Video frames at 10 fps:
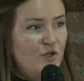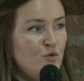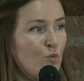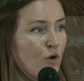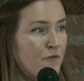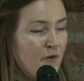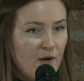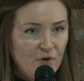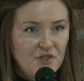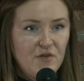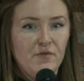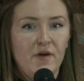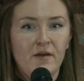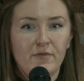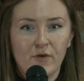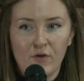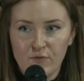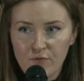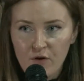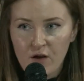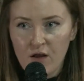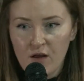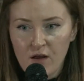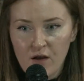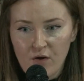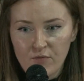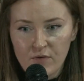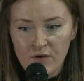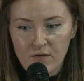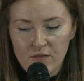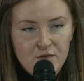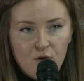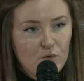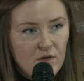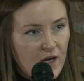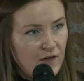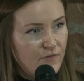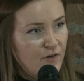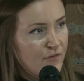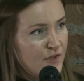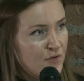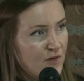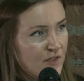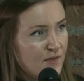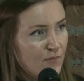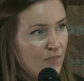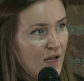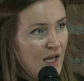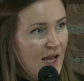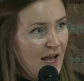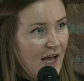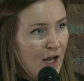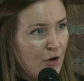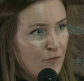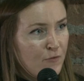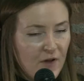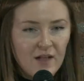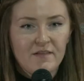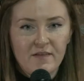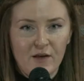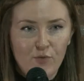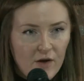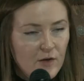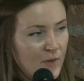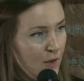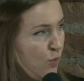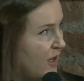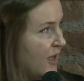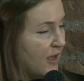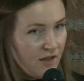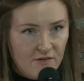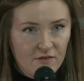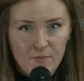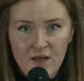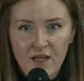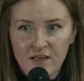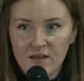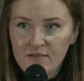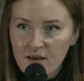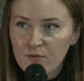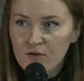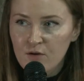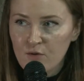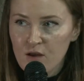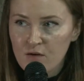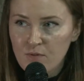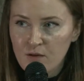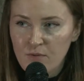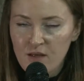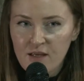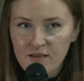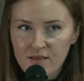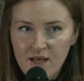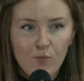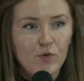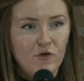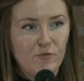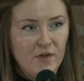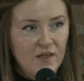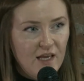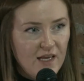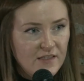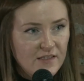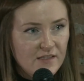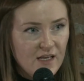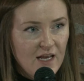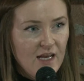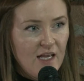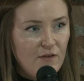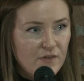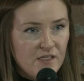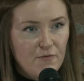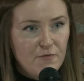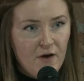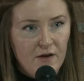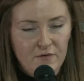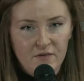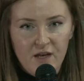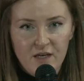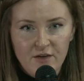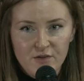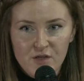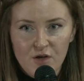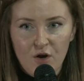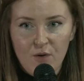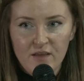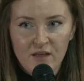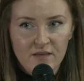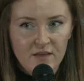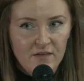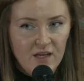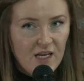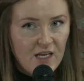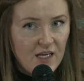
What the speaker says: which were very much in favor of a total kind of individualism, felt incredibly weak to me. They sounded incredibly weak, and that wouldn't have been the case even, say, 5 to 10 years ago. I think that